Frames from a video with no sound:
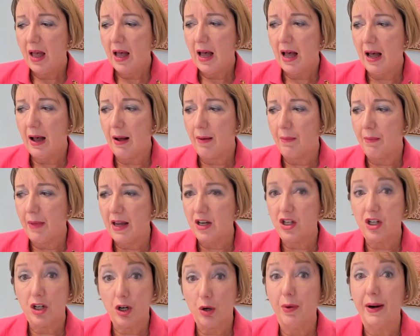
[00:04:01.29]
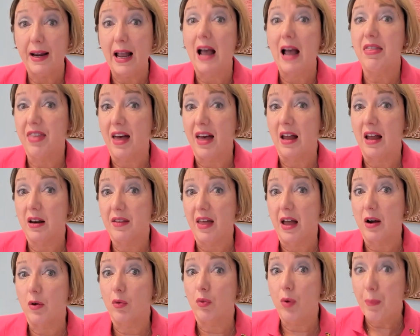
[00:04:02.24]
and to create that
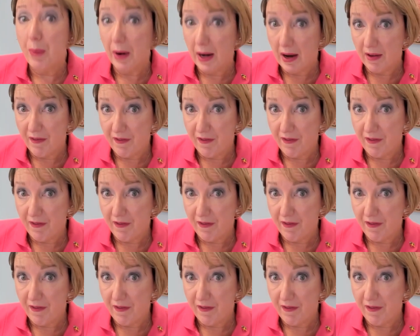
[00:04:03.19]
ripple